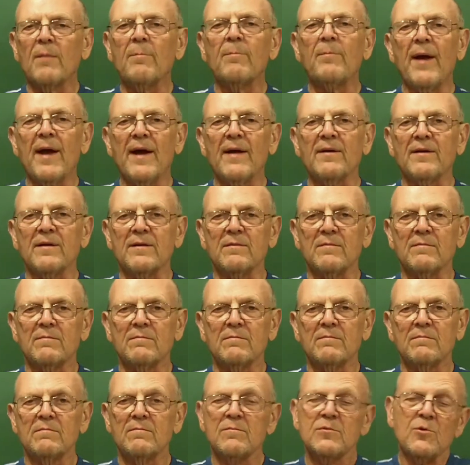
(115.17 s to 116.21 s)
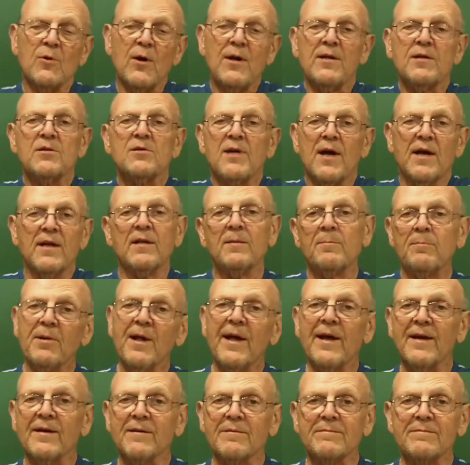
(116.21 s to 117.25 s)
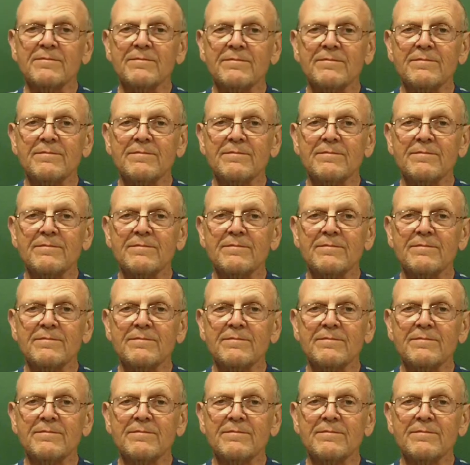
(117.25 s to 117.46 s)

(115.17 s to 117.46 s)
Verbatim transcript: abandoned, so I decided to play it.